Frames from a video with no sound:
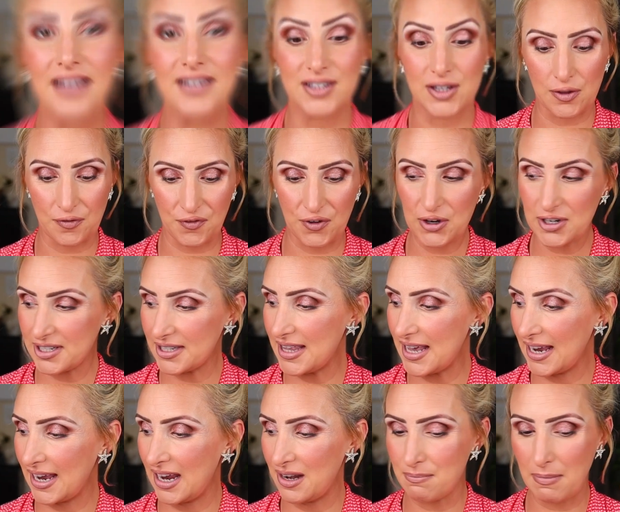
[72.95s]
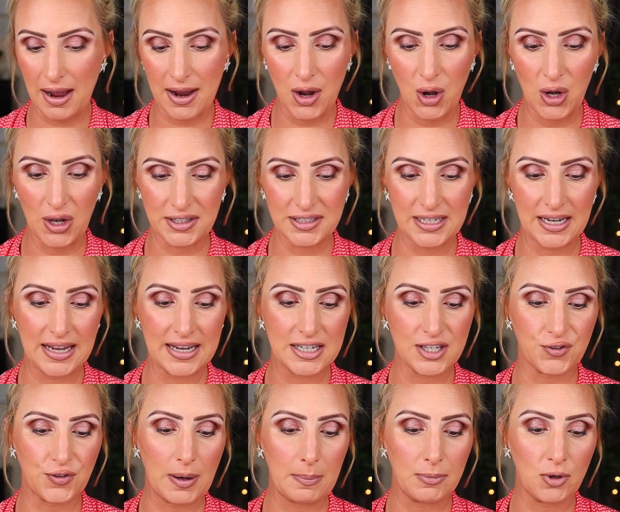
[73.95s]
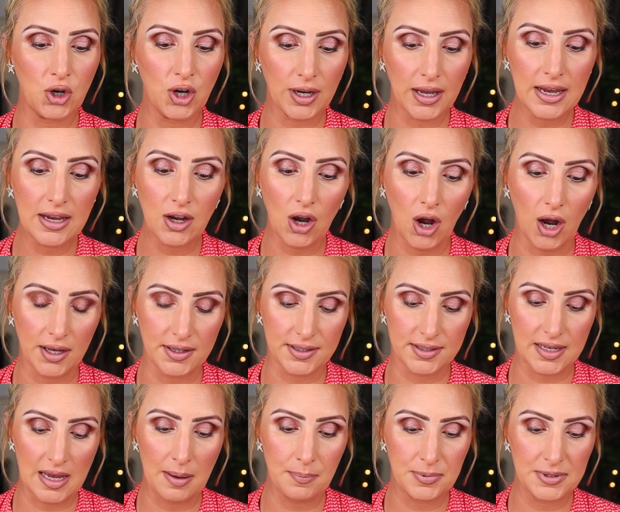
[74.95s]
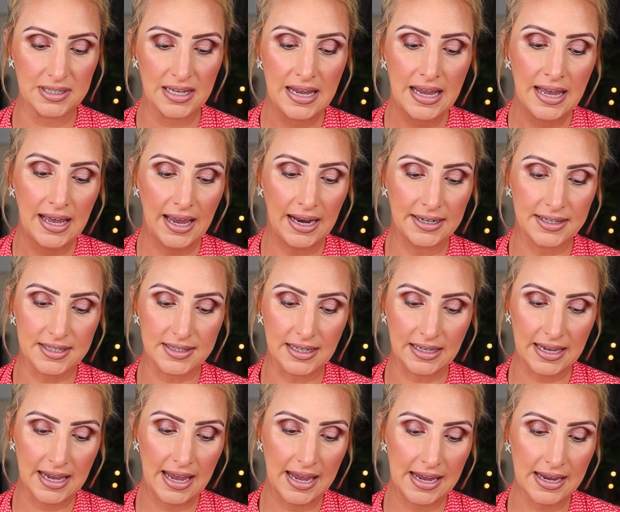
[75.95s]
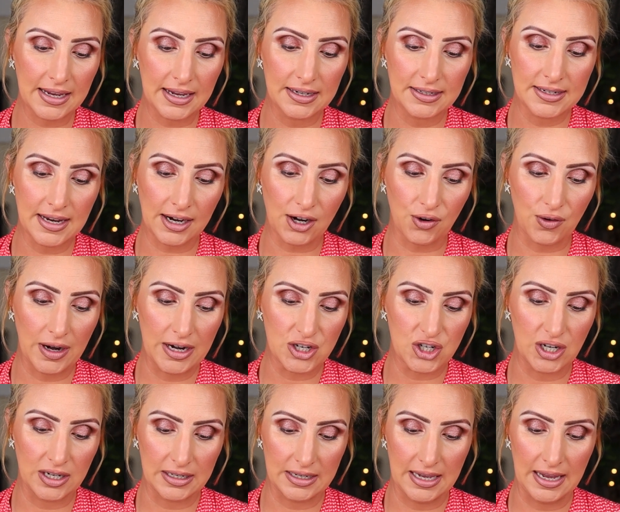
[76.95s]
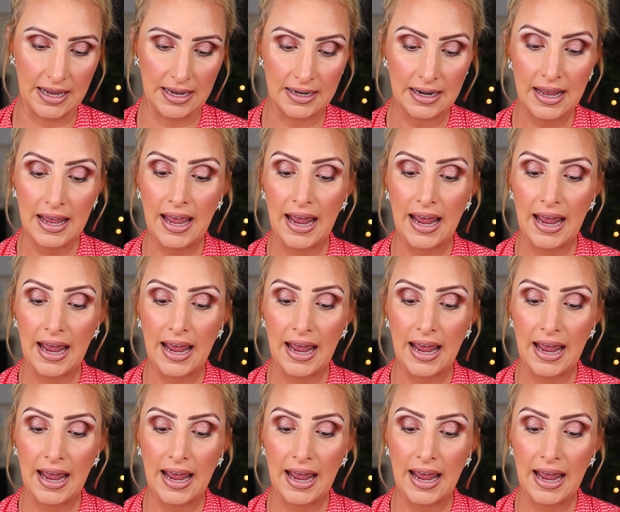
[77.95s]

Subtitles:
So the first thing in my haul today is from Cooking Concepts and it's the cake decoration kit.